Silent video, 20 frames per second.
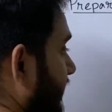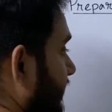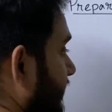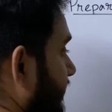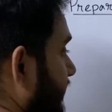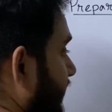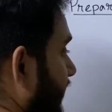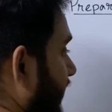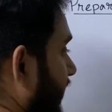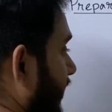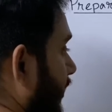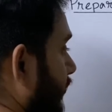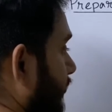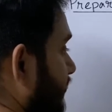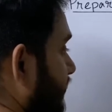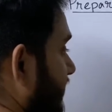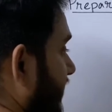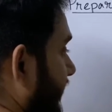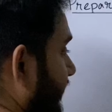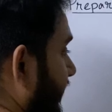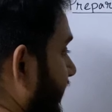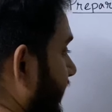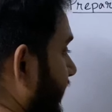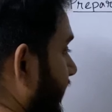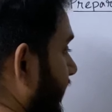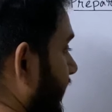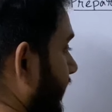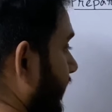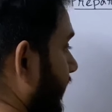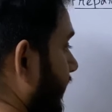3 cube 7,
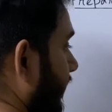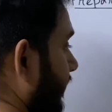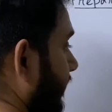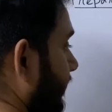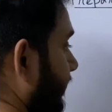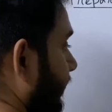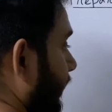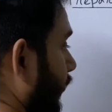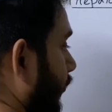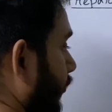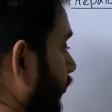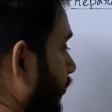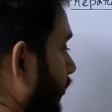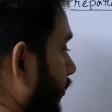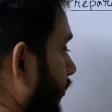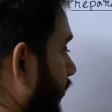4,